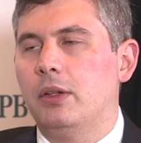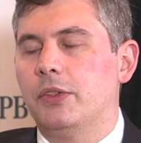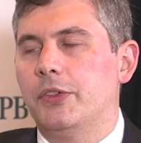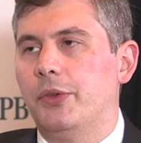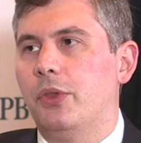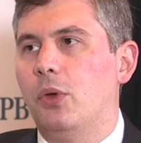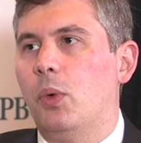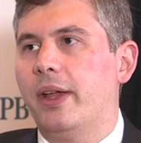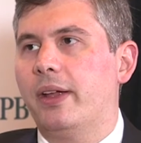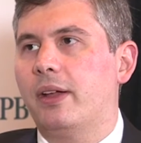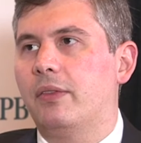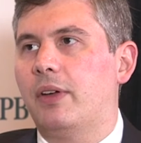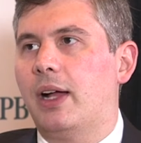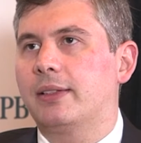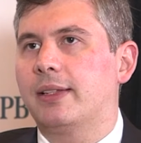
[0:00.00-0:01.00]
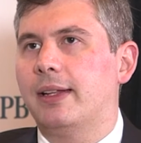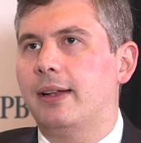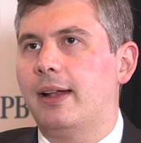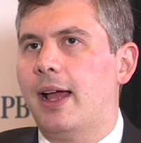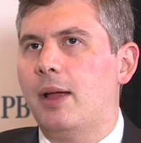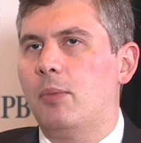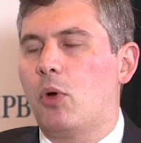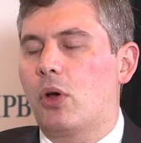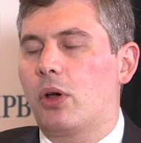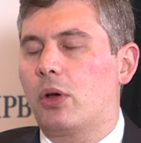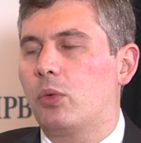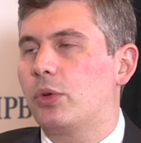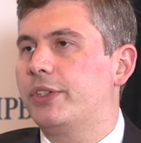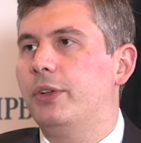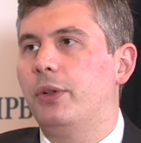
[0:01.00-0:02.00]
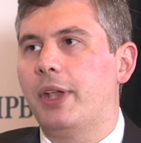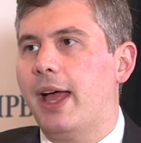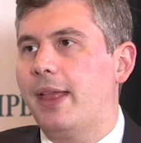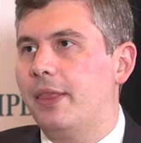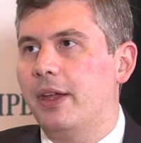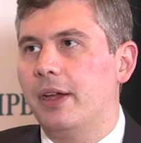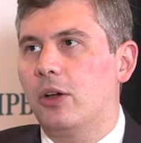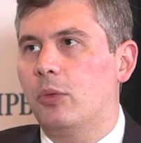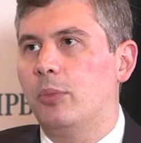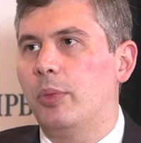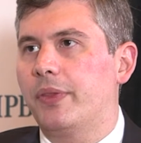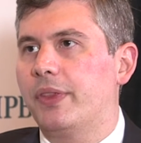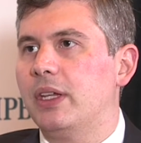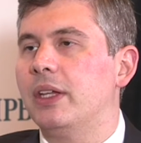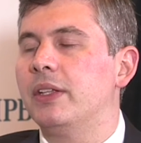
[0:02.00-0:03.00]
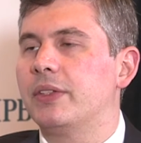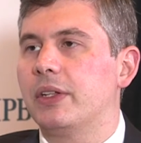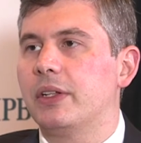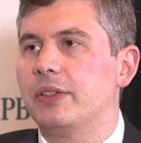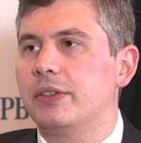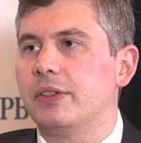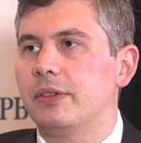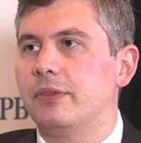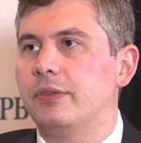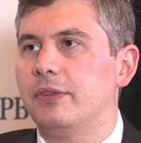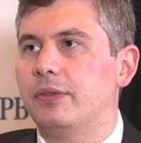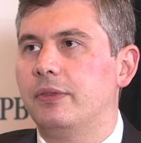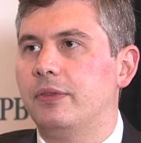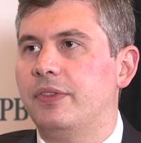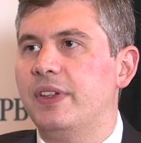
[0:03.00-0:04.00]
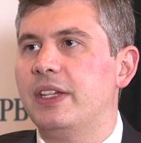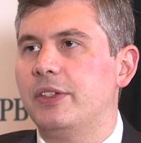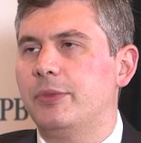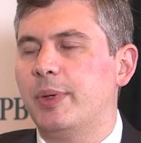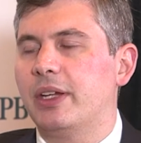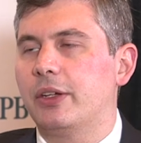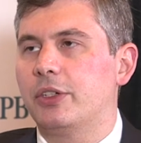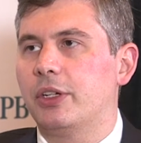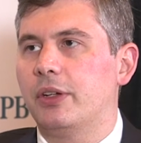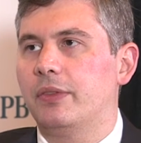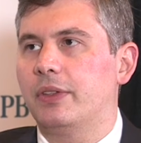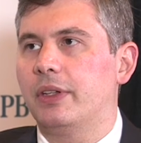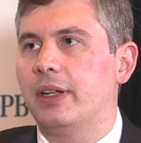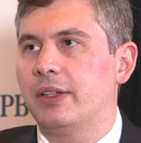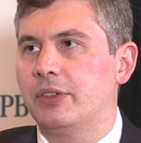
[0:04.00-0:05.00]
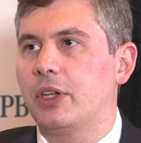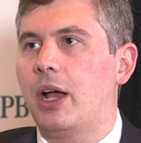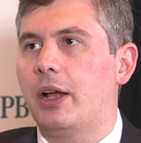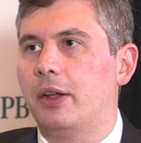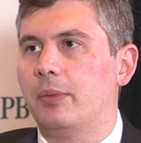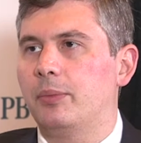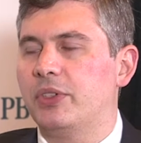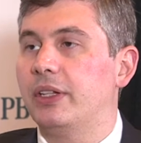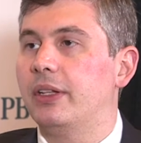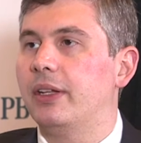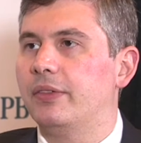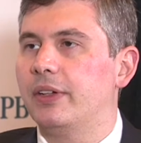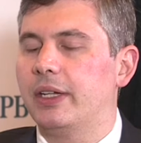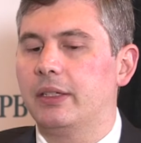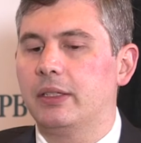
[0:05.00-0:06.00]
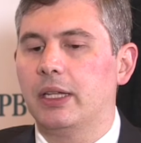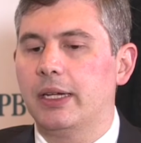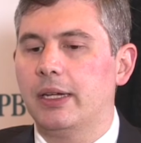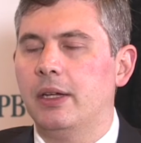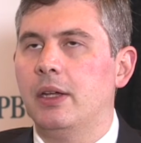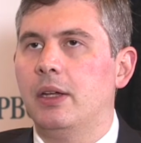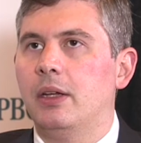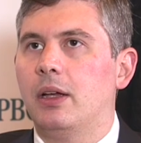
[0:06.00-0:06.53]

So in the wake of Octane and Highmark, we're still not there, but the incidence of fees being shifted has gone up significantly.